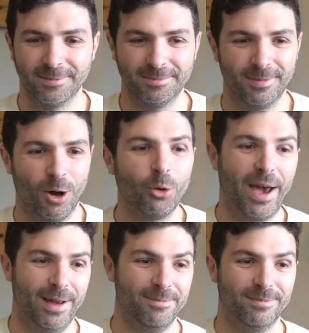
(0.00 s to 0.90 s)

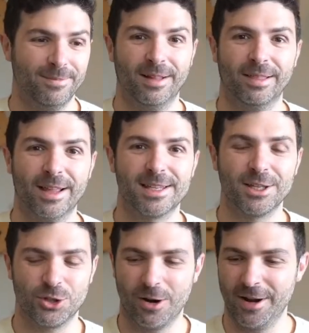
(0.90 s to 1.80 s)
Okay, let's get
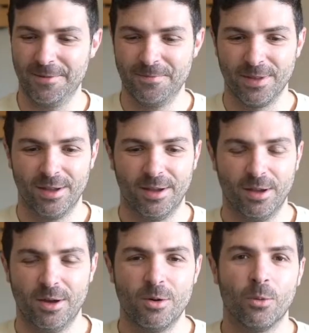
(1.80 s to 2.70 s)
started.
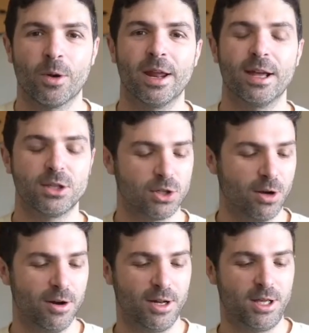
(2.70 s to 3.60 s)
We're going to get
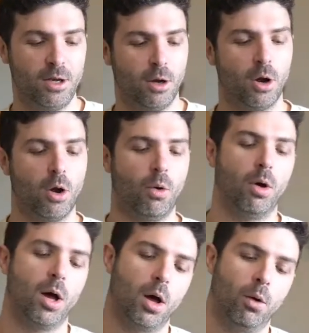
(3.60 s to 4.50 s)
started here
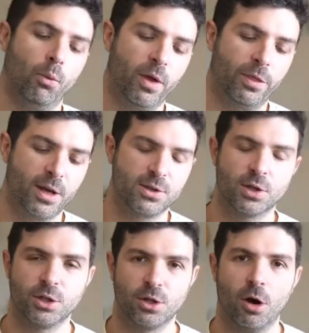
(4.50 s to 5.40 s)
with this
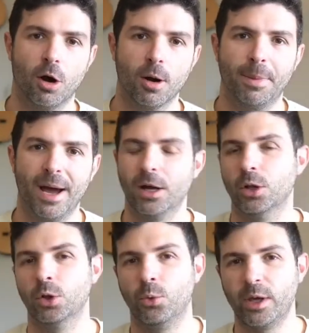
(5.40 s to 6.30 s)
guitar by
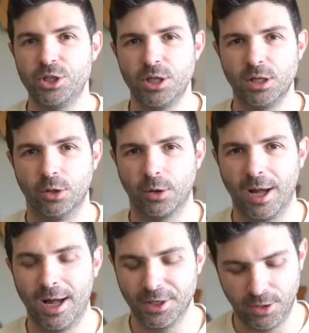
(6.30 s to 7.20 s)
Luigi
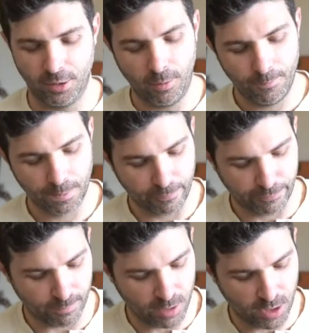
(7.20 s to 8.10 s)
Locatto
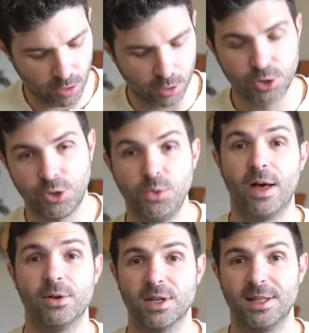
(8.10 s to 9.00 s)
from the year
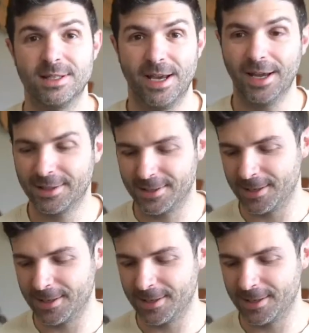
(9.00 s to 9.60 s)
2006.